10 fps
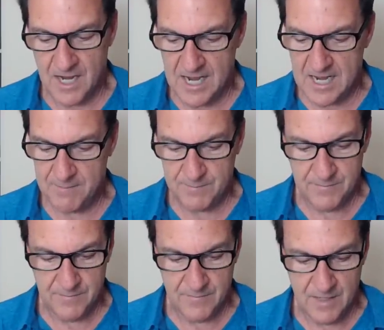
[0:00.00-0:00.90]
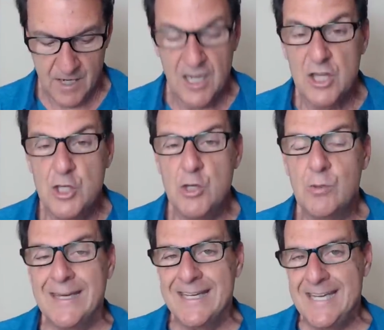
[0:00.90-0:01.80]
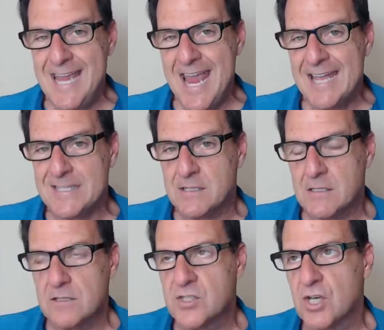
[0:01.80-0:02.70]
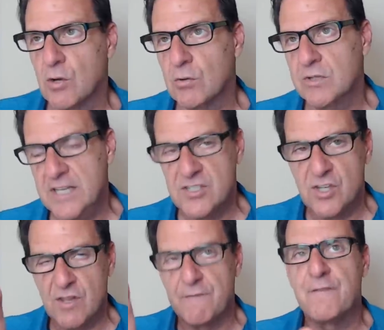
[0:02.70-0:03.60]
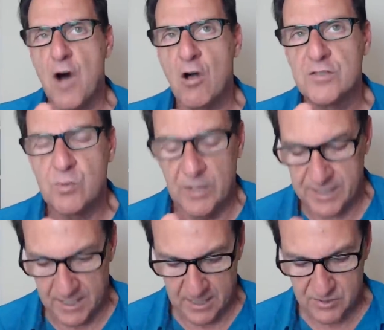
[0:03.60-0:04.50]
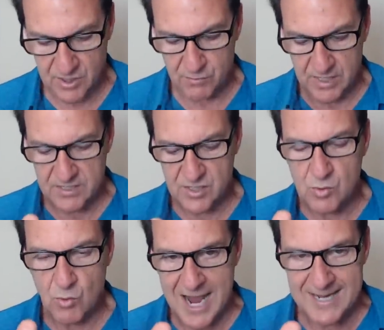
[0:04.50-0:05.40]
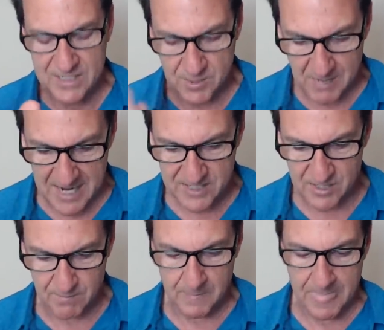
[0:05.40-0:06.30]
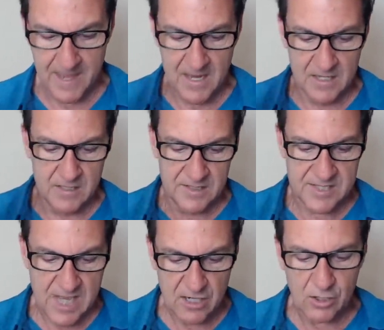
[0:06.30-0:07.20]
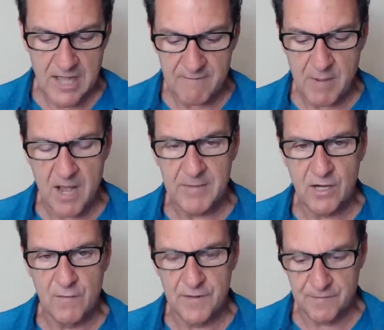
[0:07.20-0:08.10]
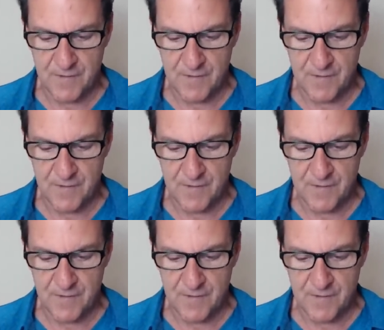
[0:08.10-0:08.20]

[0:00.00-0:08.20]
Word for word: Um, you can't. So these are the faults within it. So this is why I despise them. Subtle love bombing over the